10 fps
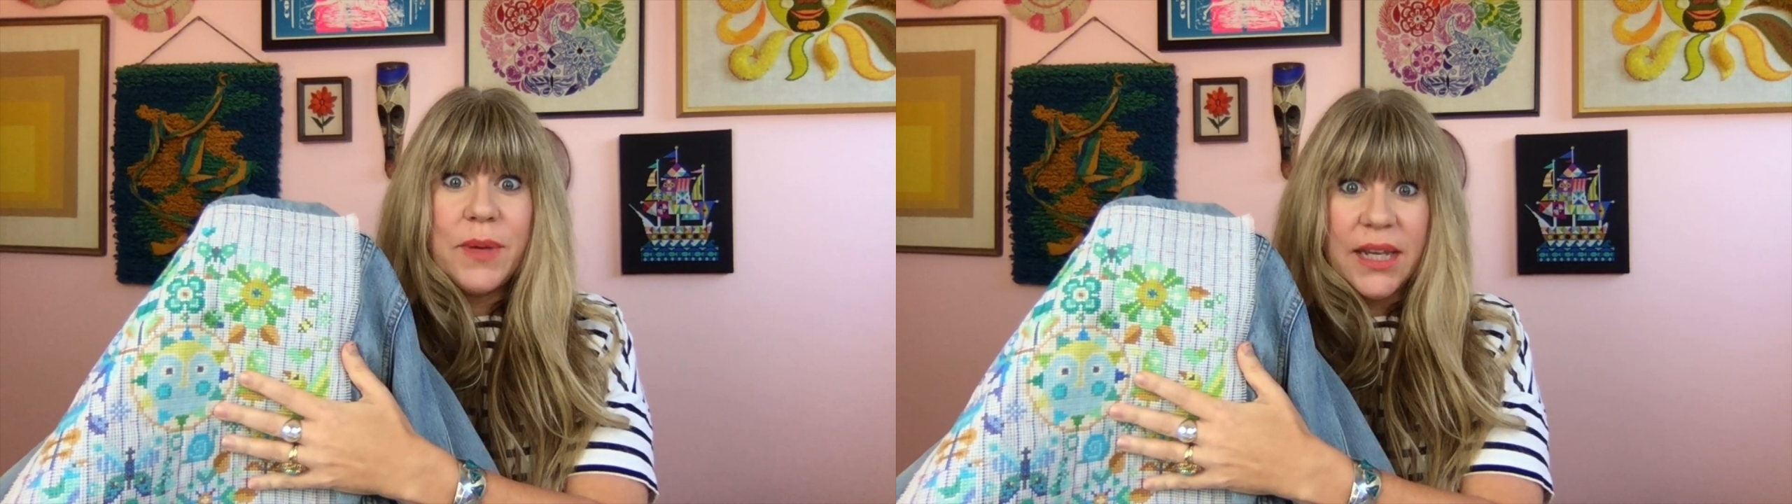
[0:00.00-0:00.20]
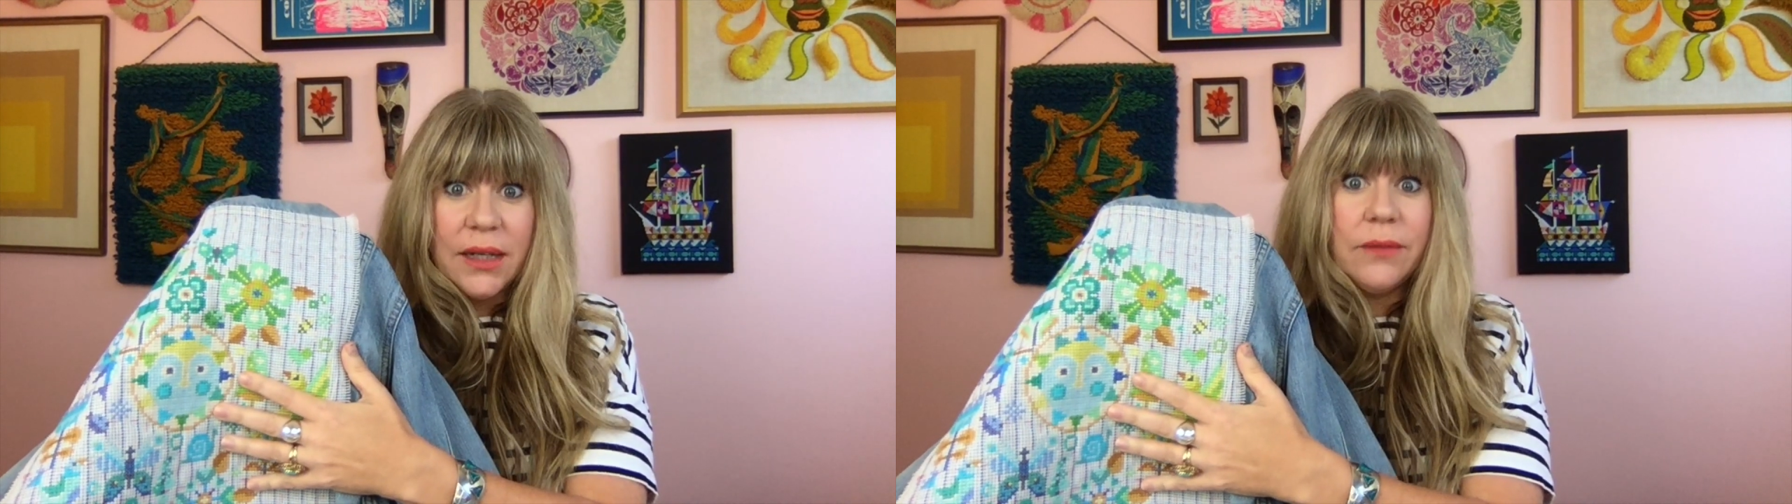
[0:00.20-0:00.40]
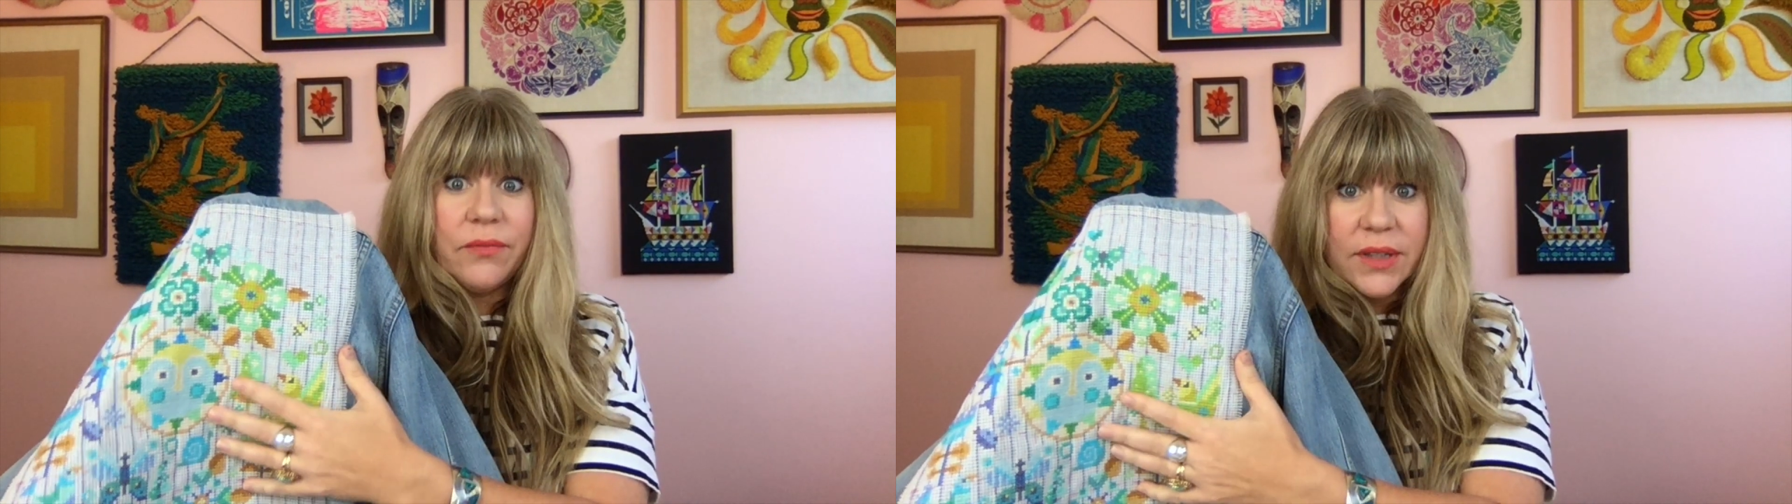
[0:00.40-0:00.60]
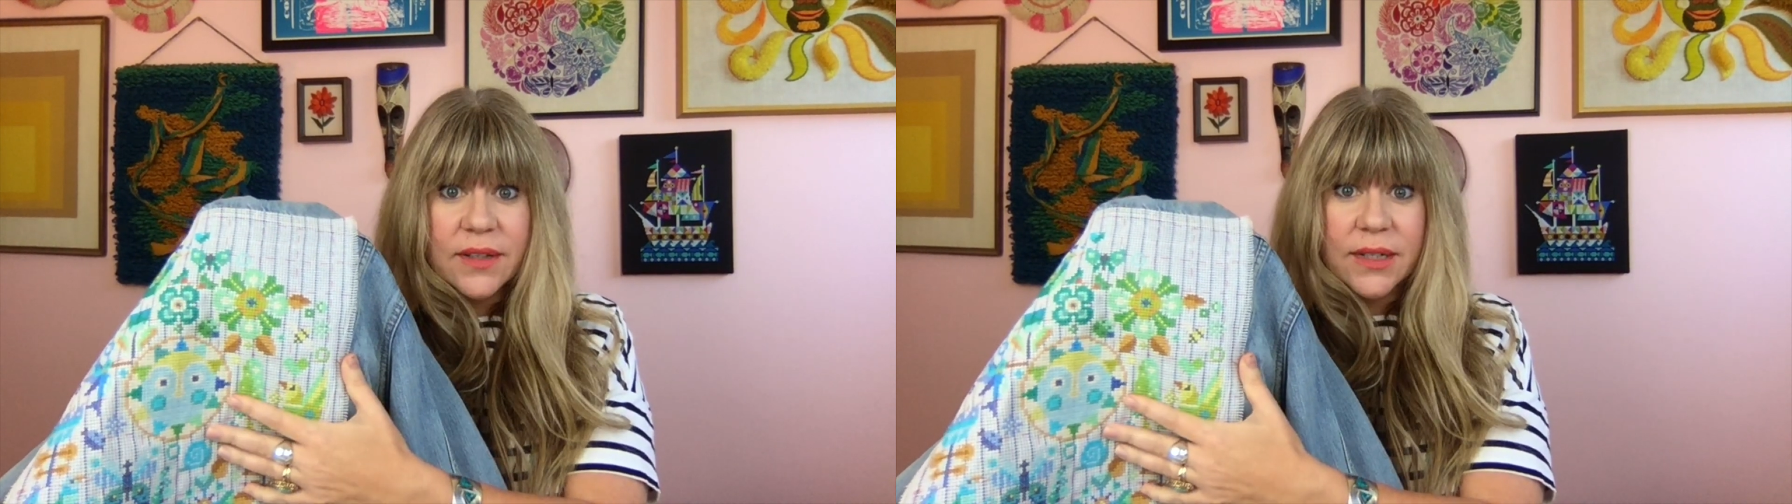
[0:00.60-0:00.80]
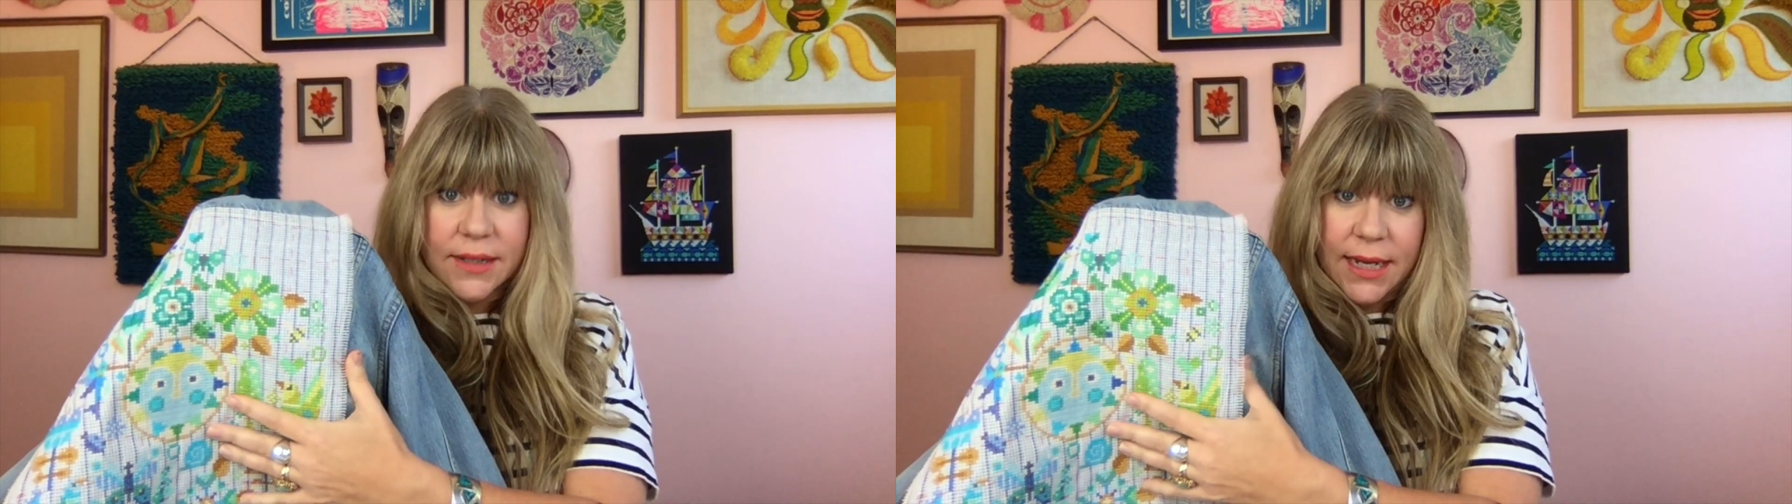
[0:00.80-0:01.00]
big, it's
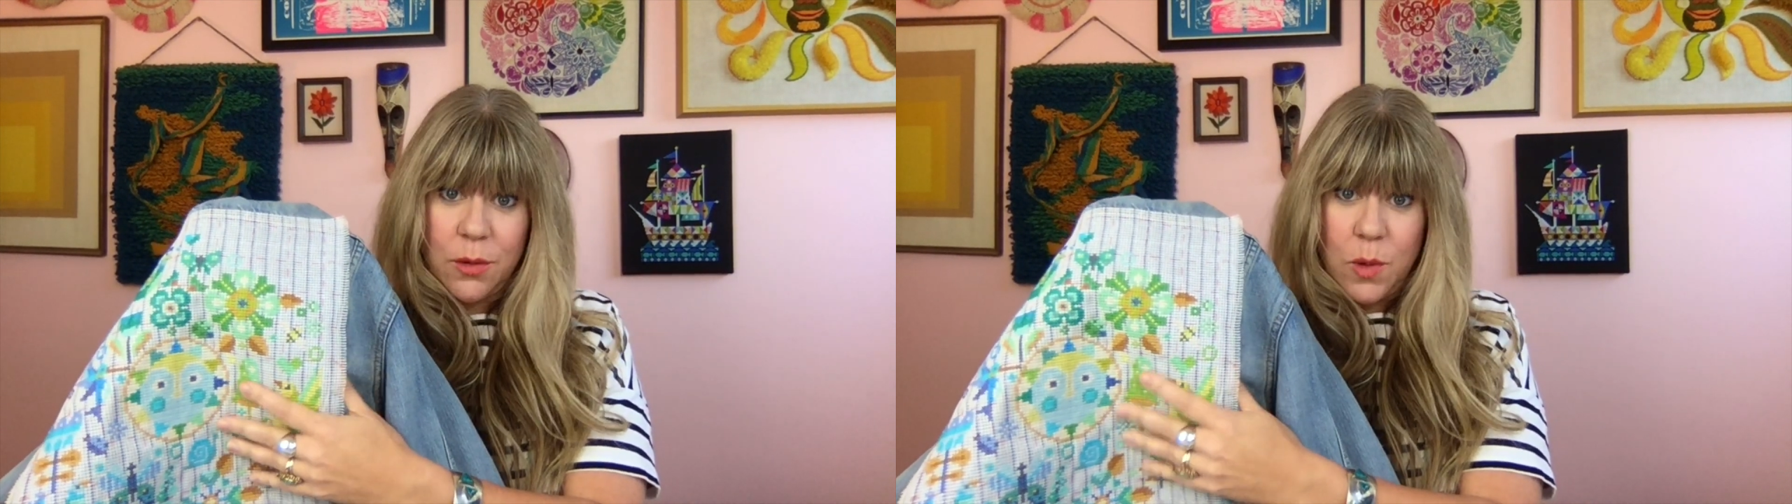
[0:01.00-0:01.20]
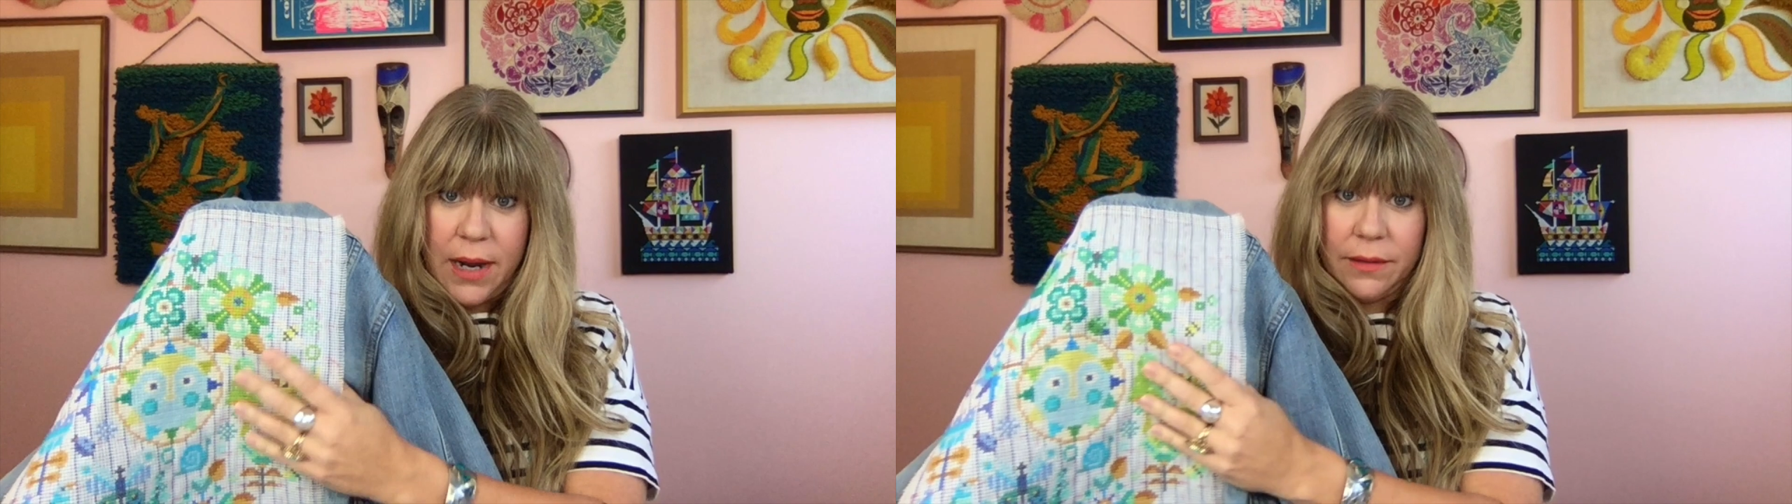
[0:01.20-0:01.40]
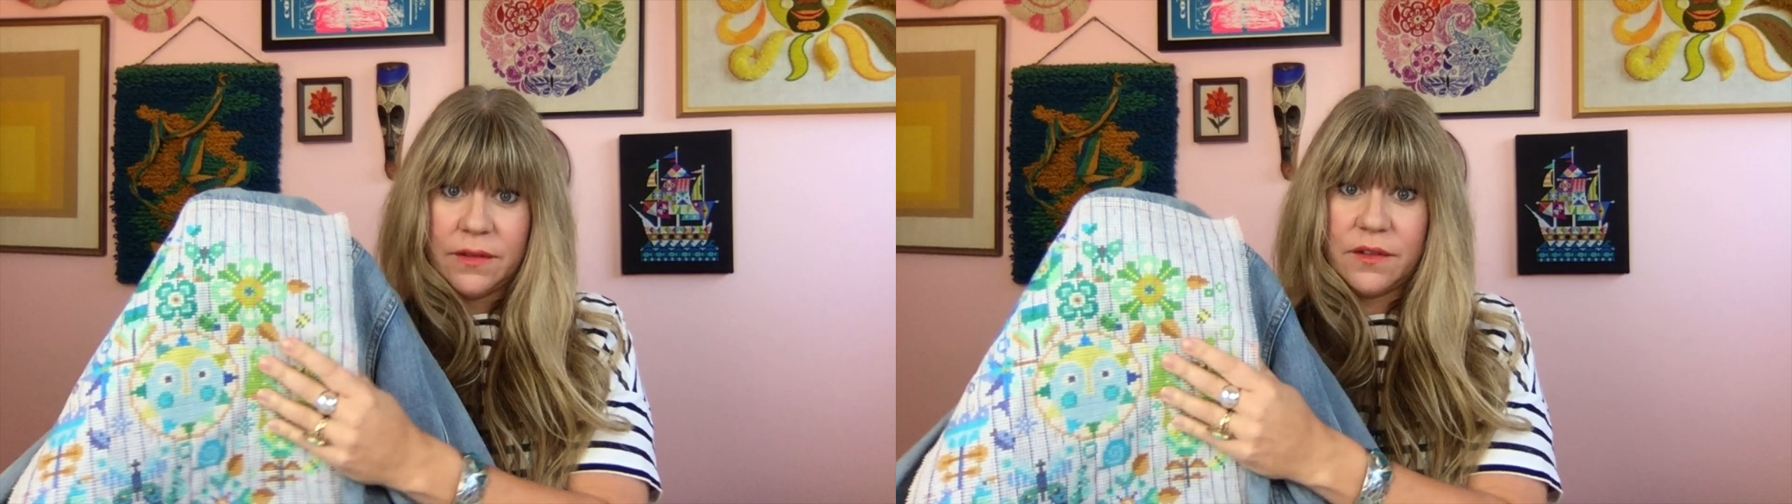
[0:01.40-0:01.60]
going to take a while.